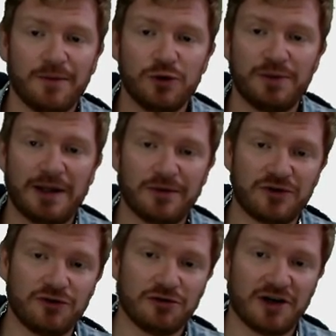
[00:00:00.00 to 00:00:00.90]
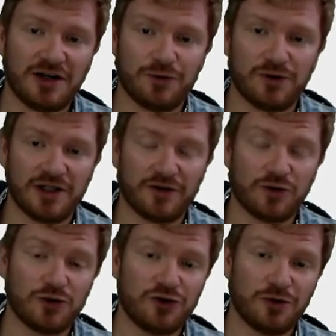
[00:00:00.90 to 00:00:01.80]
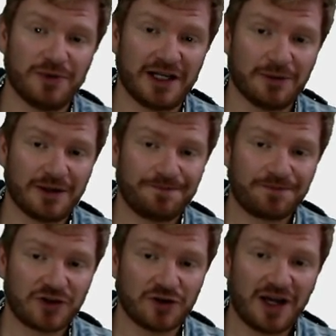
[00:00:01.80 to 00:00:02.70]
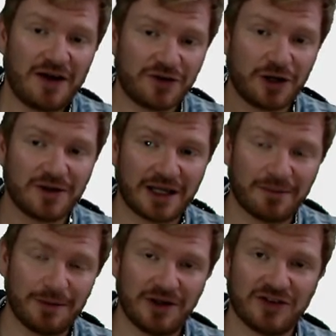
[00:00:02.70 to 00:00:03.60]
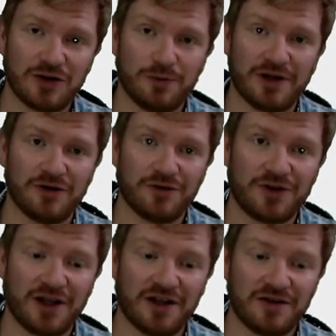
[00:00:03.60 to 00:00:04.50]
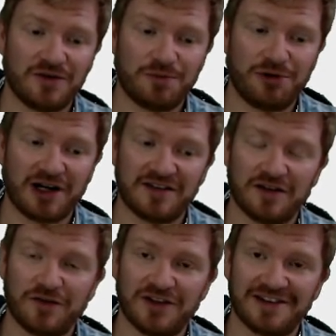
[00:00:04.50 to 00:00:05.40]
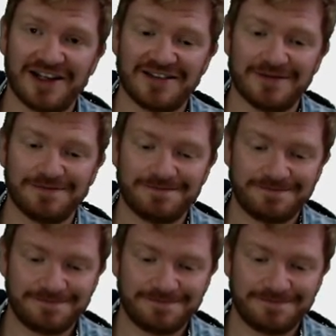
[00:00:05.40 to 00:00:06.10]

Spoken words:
you'll be able to derive all the others, or you should be anyway. So have a go at that, maybe as a little bit of practice after this lesson.